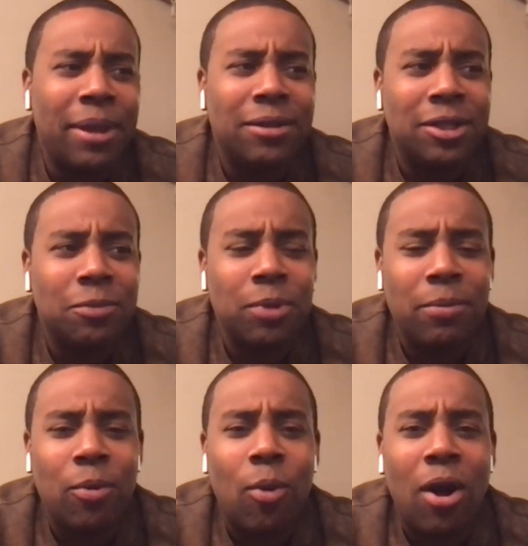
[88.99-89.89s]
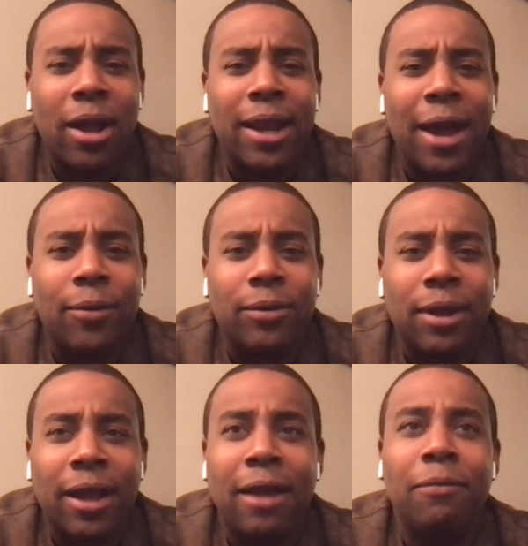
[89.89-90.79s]
I mean, just people walking out.
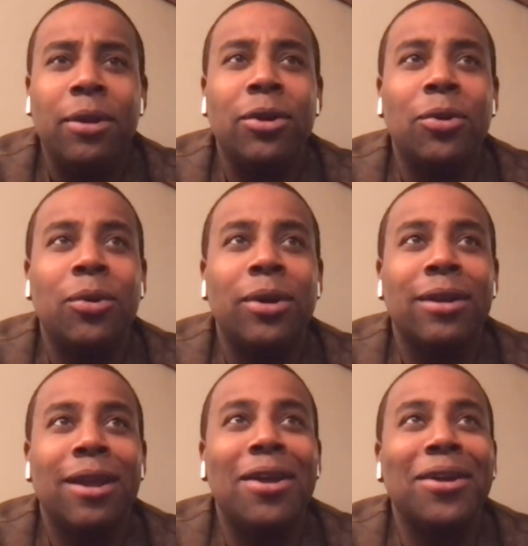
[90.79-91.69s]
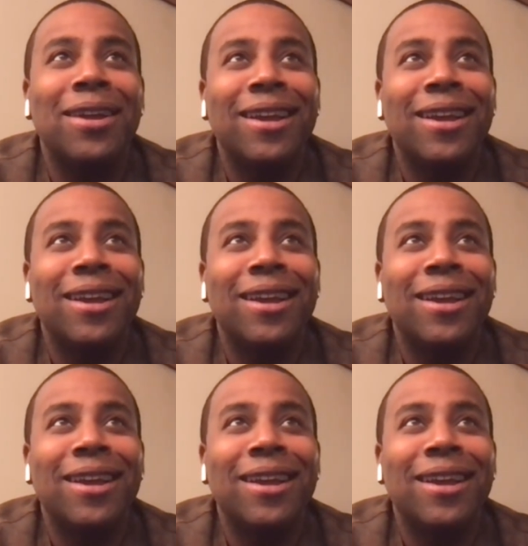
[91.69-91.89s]
Like I've been doing